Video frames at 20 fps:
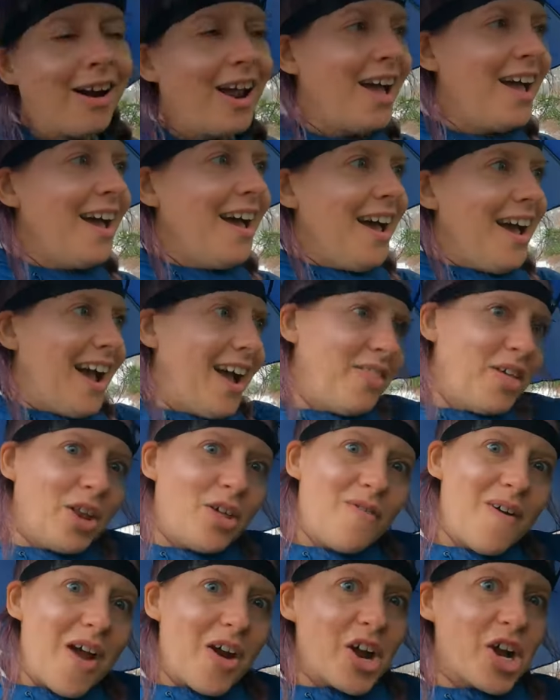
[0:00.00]
is
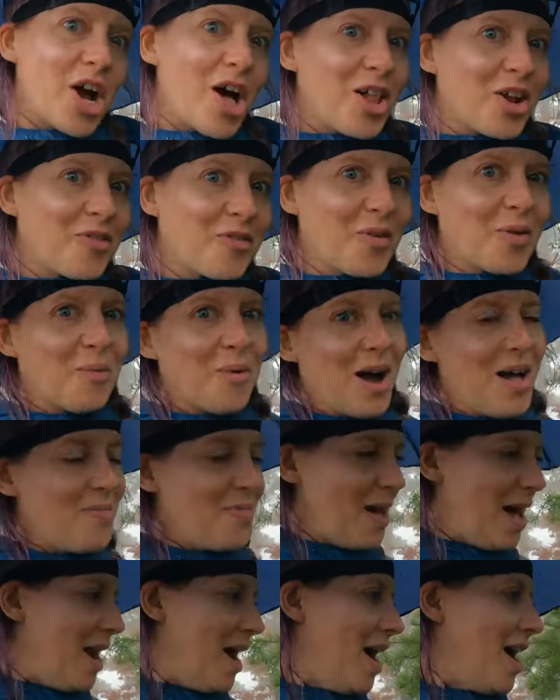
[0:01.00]
fantastic because, well, like
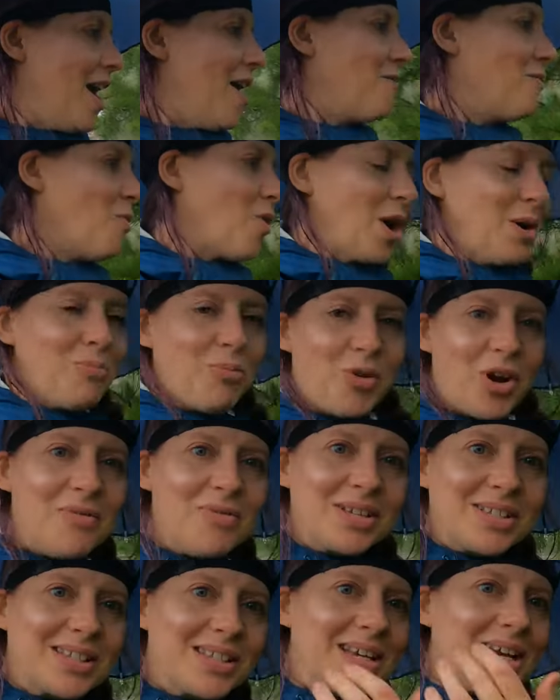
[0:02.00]
I already said, I
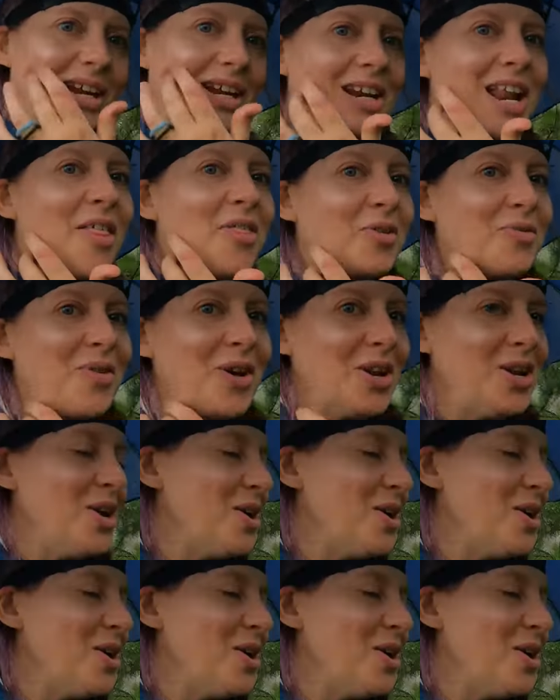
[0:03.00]
love the color blue.